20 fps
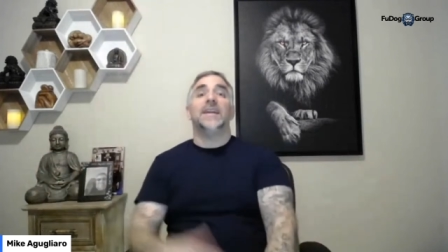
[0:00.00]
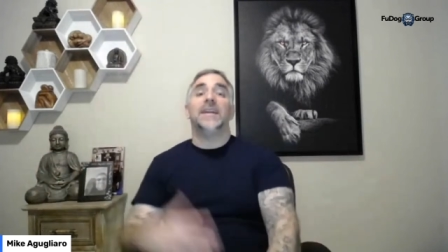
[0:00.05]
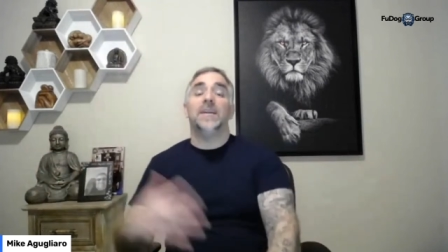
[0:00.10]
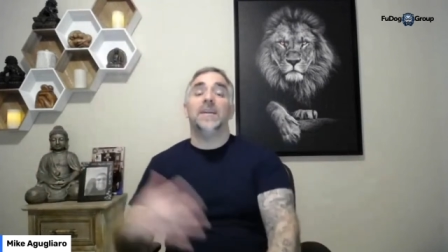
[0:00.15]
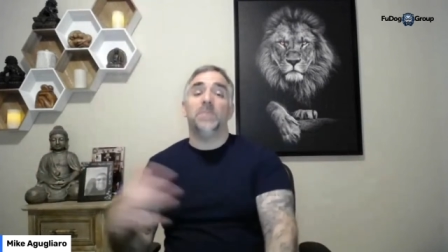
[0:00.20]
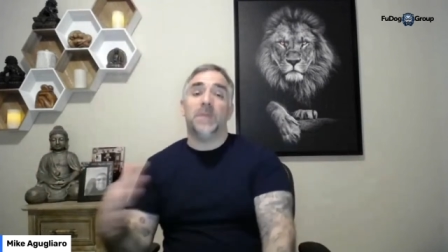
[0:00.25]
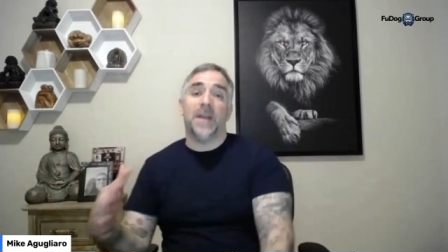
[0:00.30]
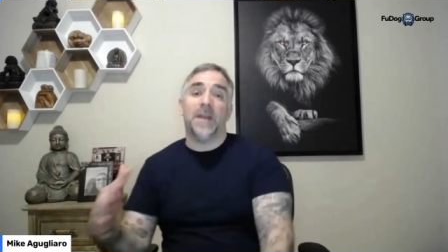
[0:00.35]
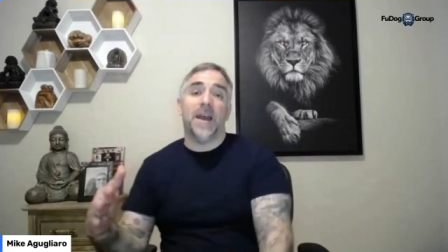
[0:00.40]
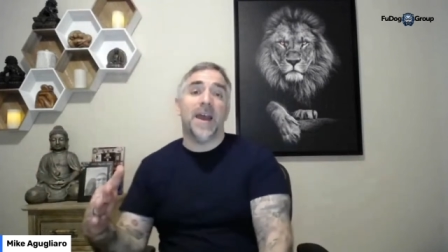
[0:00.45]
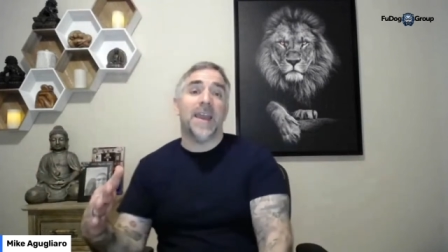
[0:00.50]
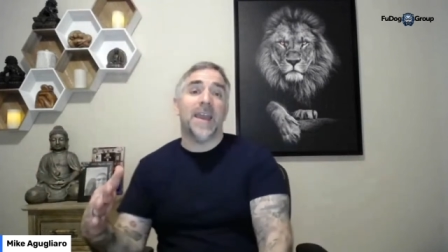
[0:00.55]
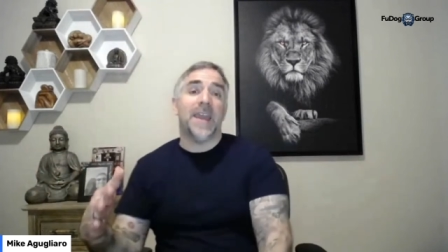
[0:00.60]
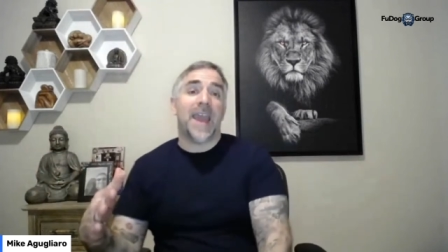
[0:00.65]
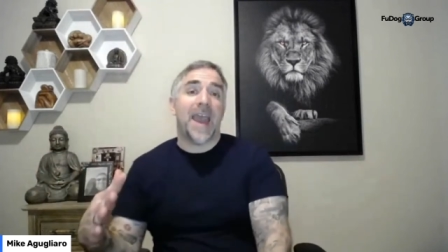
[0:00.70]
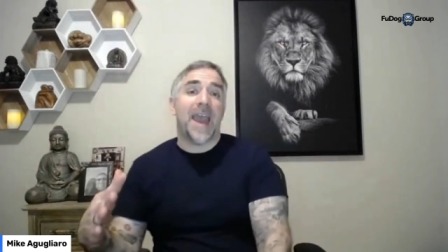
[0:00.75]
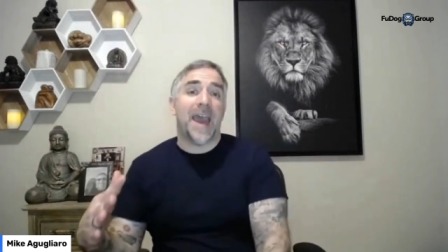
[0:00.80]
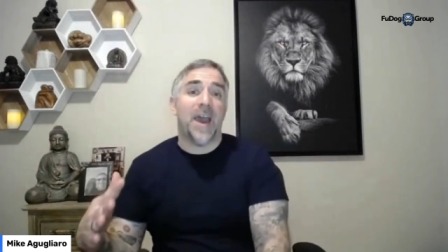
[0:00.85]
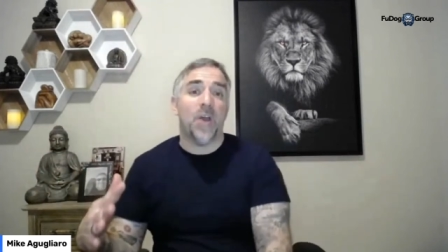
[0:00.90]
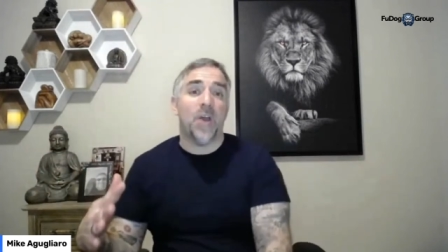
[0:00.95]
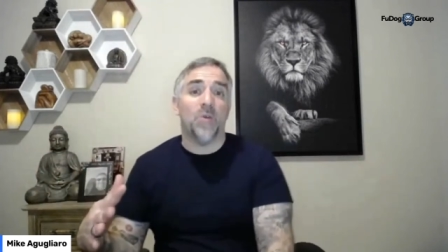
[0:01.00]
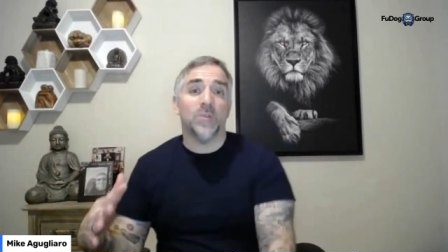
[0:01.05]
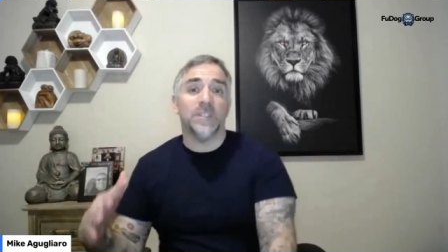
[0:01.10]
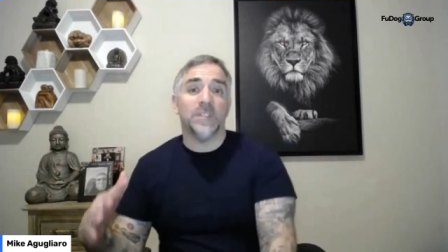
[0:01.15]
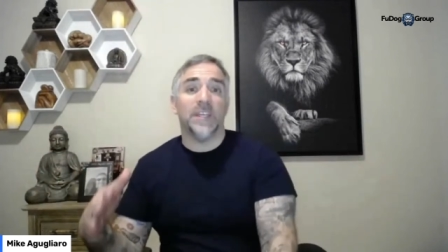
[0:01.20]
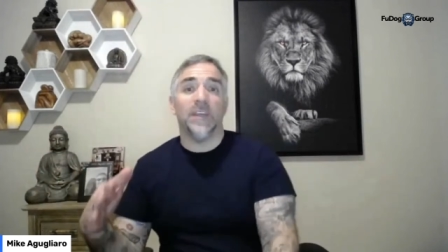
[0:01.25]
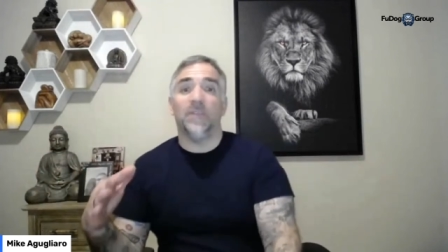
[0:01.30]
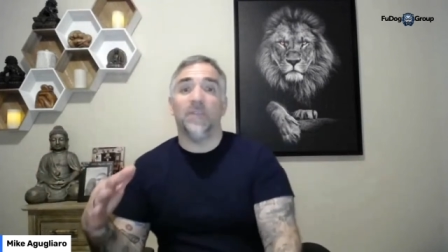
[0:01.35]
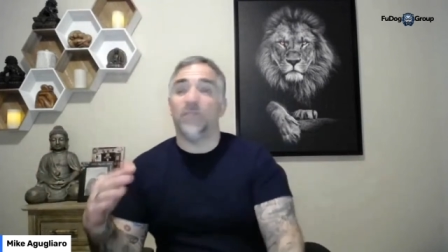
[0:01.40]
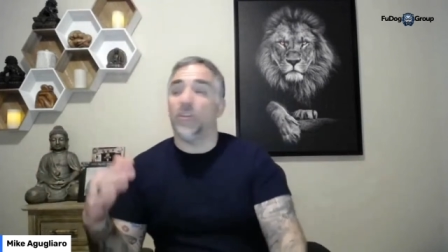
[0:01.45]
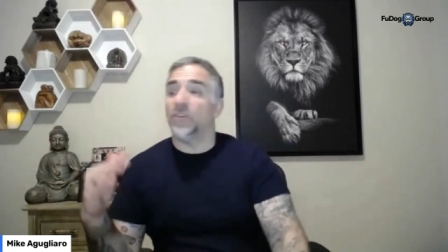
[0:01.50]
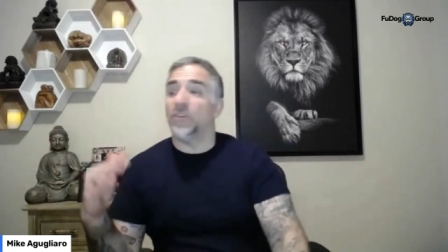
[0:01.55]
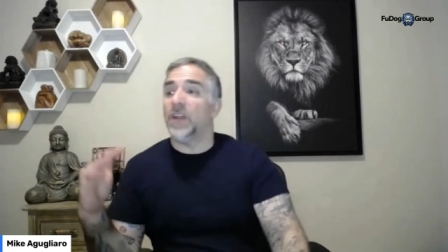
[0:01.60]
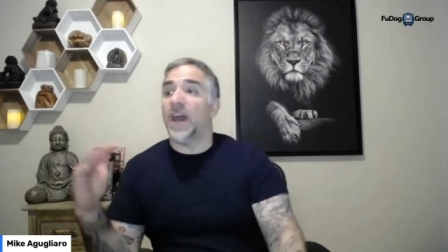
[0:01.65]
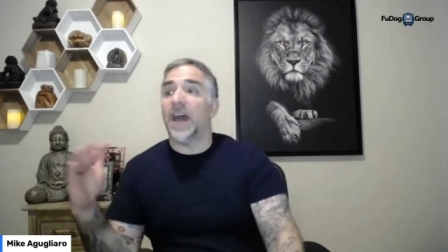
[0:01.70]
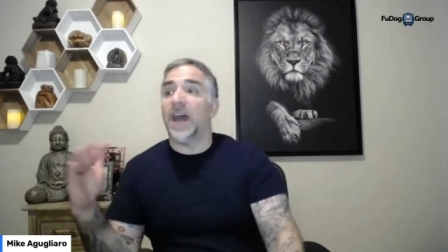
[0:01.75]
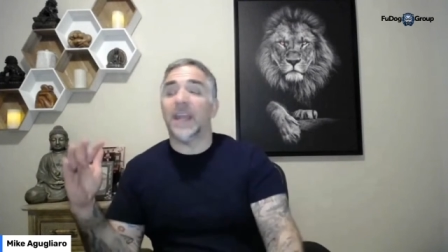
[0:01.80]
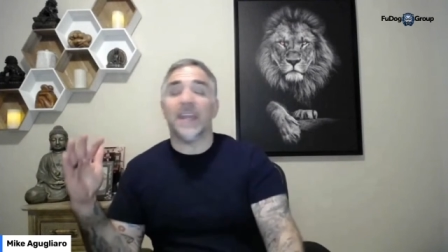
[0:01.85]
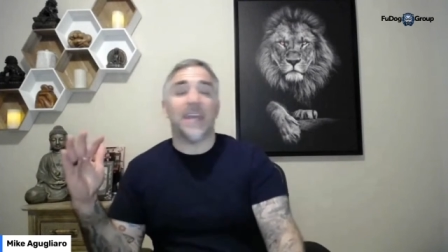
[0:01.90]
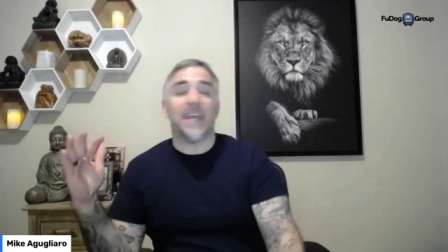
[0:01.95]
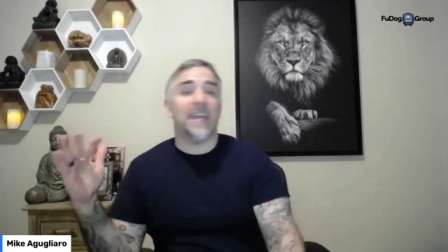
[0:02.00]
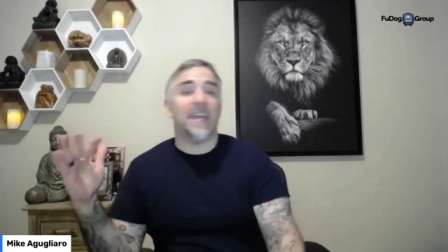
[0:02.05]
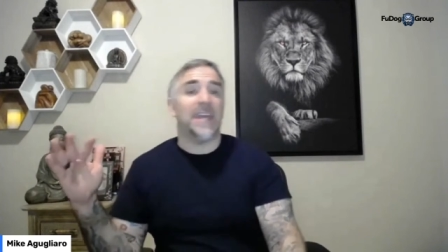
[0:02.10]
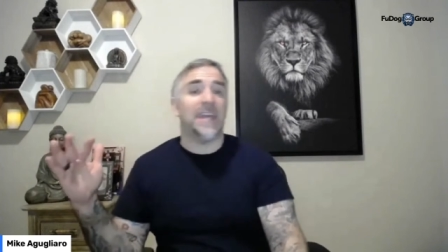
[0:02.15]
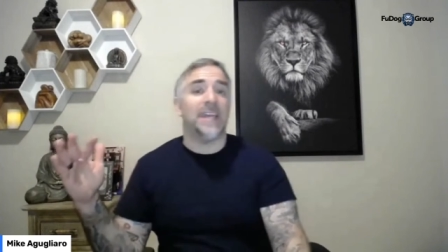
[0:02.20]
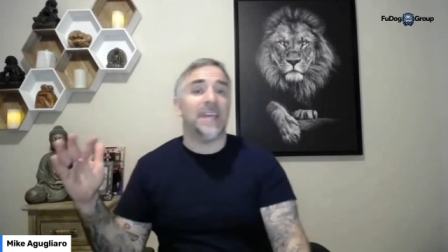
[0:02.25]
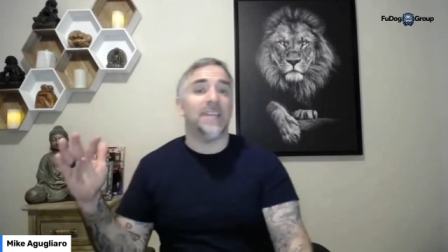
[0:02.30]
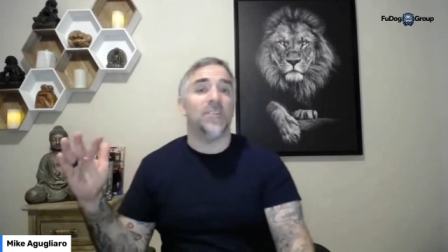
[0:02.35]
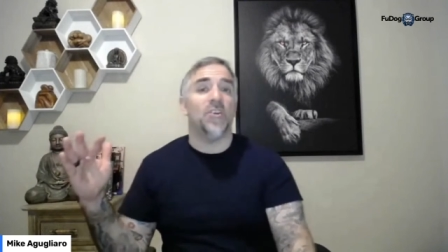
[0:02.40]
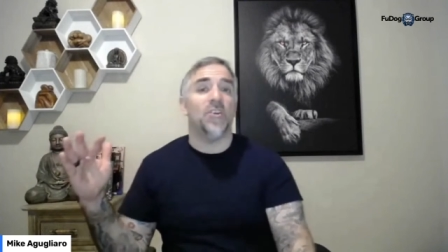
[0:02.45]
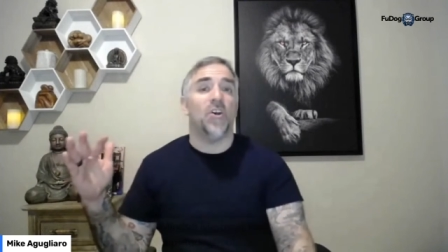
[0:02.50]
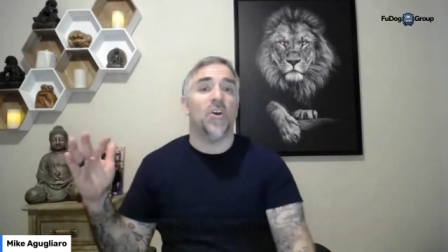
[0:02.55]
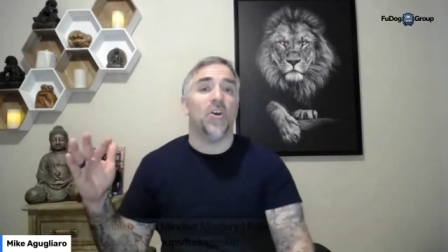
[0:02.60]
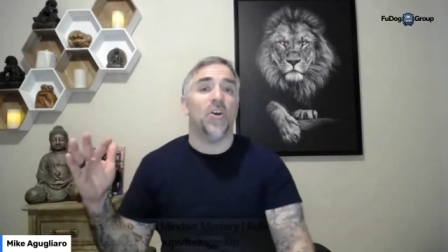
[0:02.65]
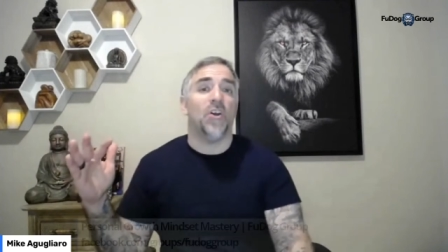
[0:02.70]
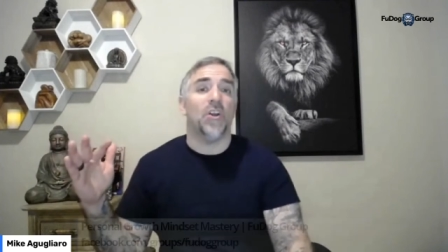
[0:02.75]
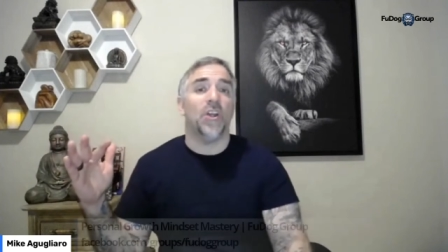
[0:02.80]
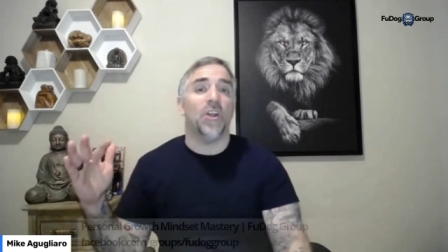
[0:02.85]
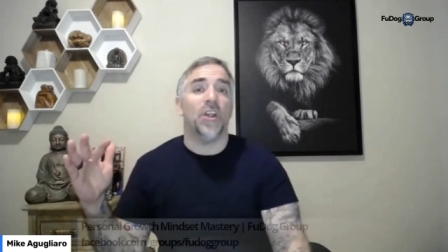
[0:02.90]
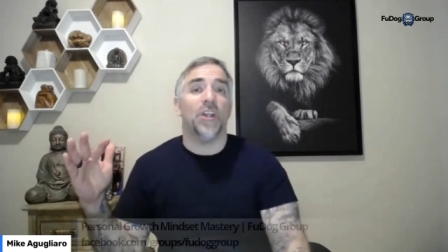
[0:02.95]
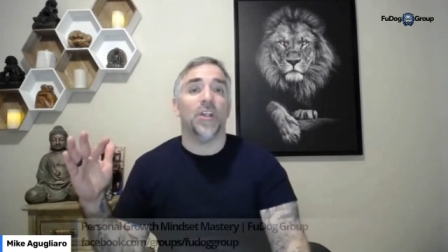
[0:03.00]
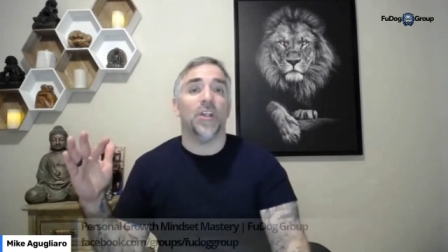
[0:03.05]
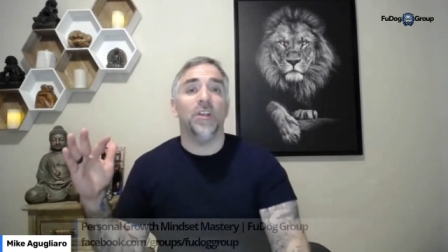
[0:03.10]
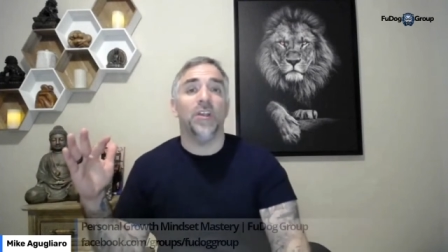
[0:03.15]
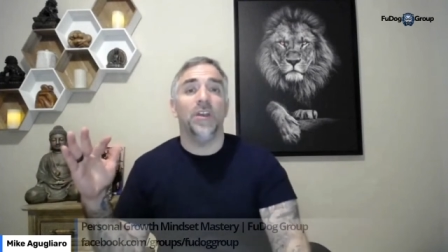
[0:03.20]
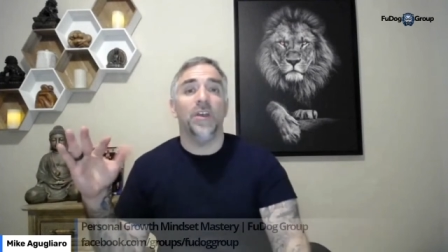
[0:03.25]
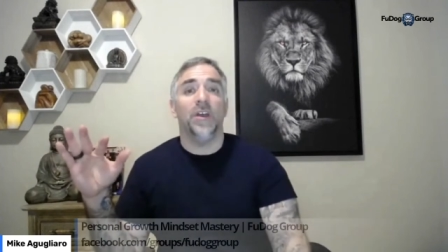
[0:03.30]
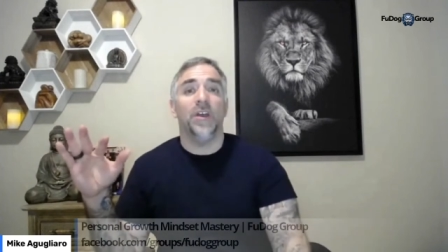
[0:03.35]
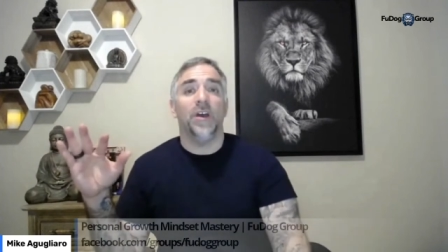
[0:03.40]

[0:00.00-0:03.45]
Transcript: Keep an eye out if you're not in our